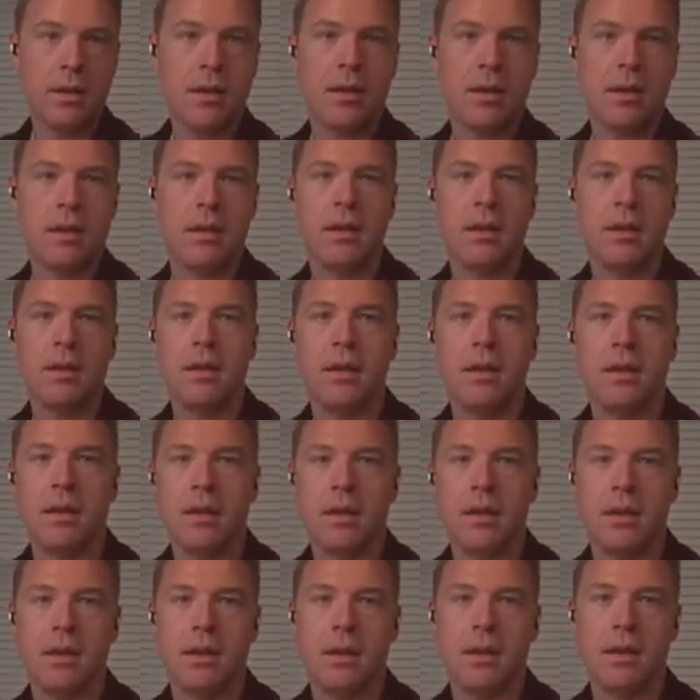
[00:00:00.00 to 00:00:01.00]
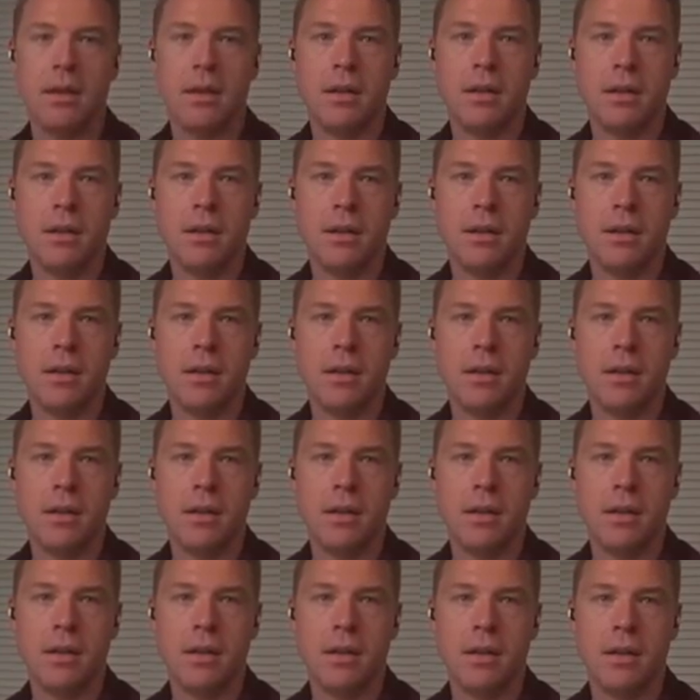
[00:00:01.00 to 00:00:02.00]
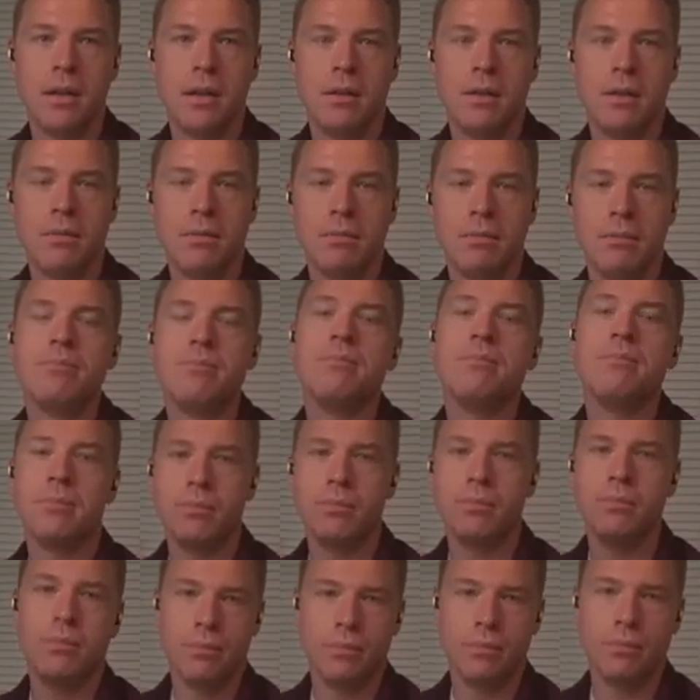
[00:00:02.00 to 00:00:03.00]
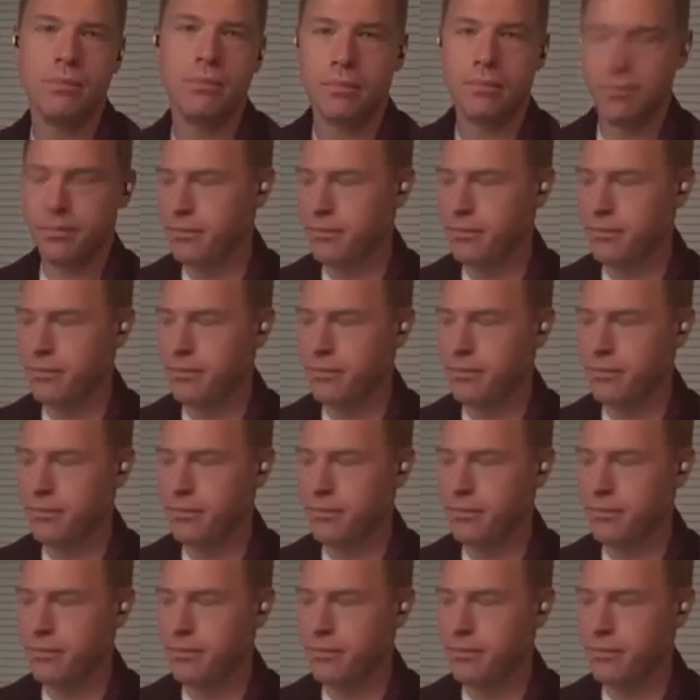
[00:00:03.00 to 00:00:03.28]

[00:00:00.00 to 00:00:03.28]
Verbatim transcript: during your pitch. If they're interested,